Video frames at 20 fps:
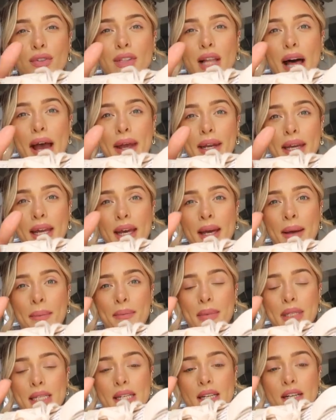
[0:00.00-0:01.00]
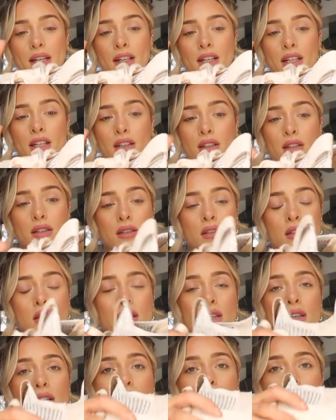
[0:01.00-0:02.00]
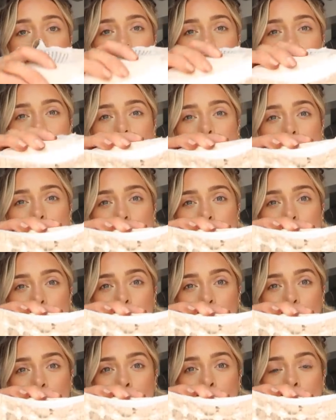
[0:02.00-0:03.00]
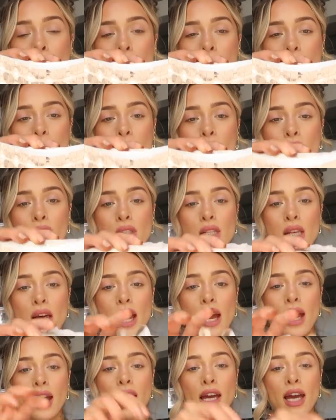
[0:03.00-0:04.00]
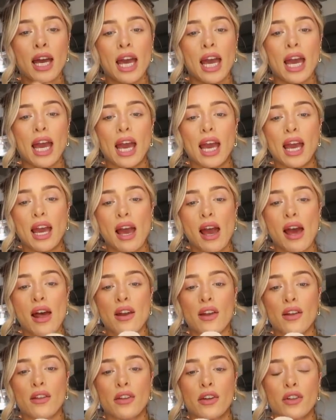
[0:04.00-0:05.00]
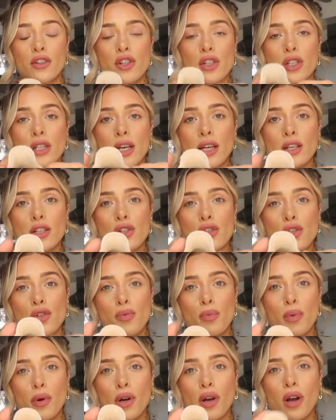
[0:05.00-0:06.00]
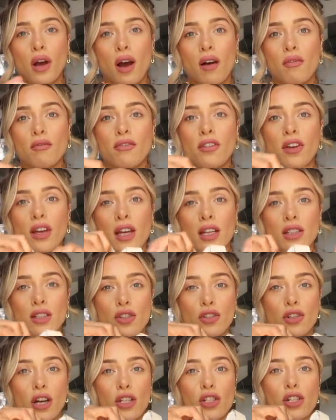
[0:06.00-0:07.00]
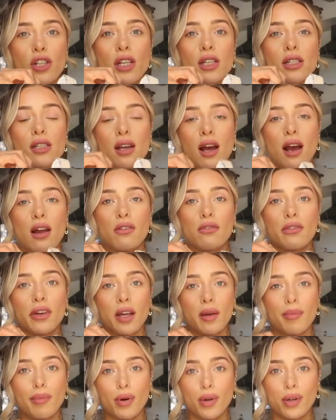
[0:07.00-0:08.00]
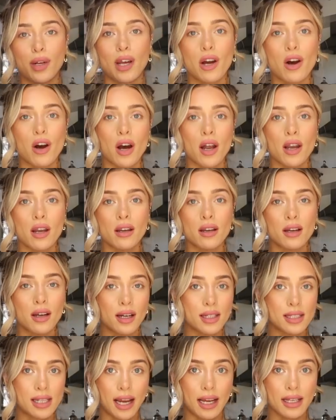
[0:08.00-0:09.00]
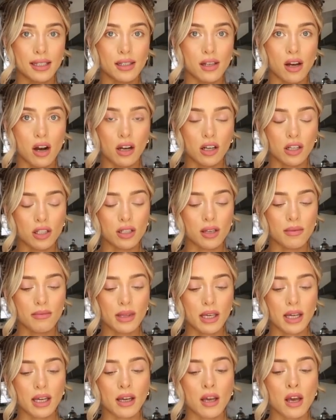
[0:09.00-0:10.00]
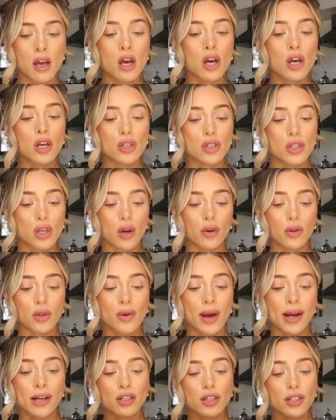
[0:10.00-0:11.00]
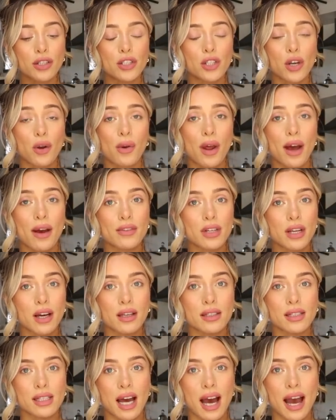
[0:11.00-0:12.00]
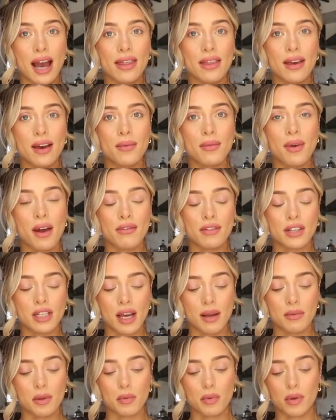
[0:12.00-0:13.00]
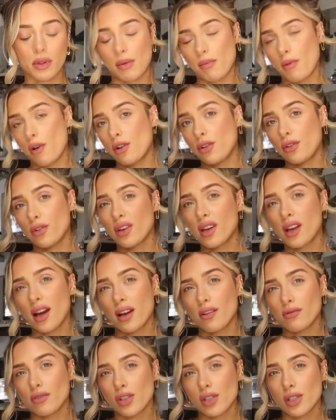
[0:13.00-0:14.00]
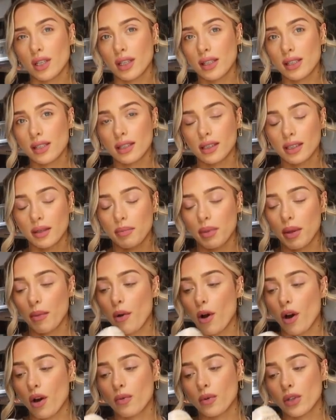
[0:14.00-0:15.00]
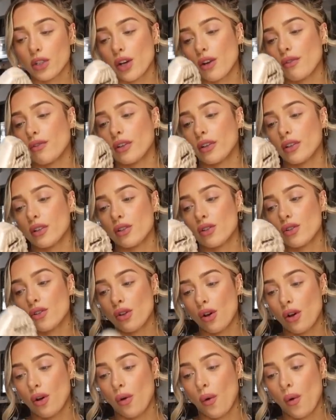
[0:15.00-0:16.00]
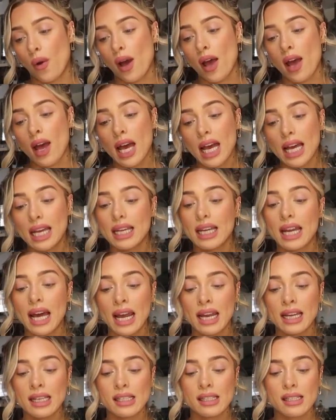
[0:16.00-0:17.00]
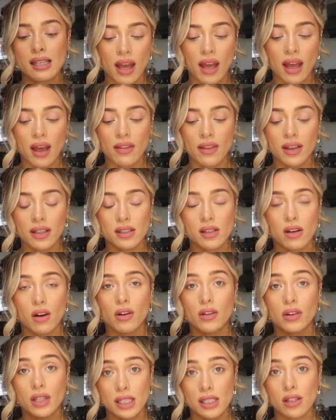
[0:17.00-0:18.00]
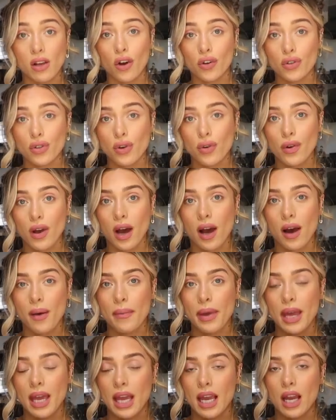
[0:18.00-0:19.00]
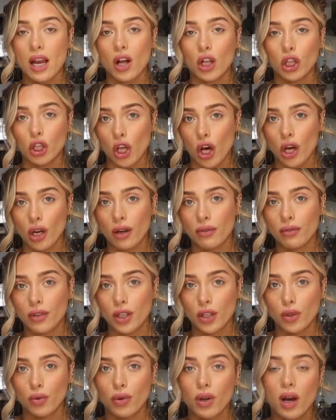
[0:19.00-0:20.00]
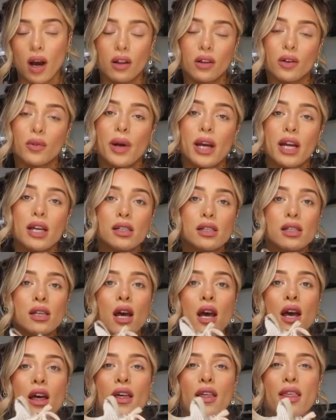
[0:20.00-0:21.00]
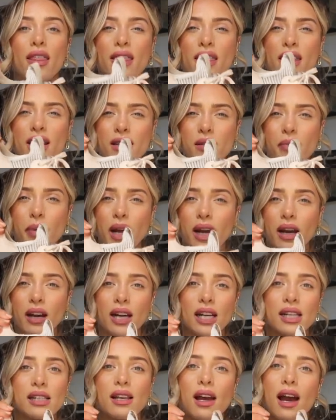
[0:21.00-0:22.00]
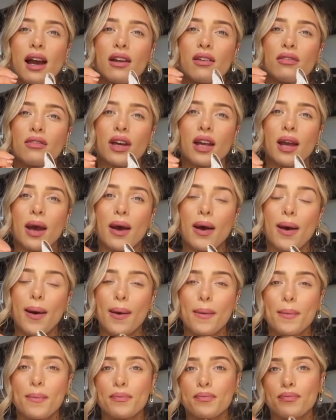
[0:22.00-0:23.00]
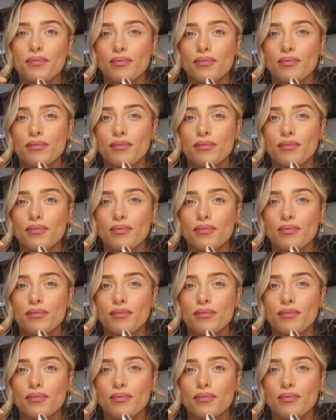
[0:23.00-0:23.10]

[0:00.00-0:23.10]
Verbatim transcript: fly knit material and then this is what the bottom looks like and they're just like super comfy and stretchy it's kind of like putting on a tight sock or something so you actually don't have to untie them every time you put them on you can kind of just like slip them on which i feel is so nice and these these also come in a lot of cute colorways this pair is kind of like a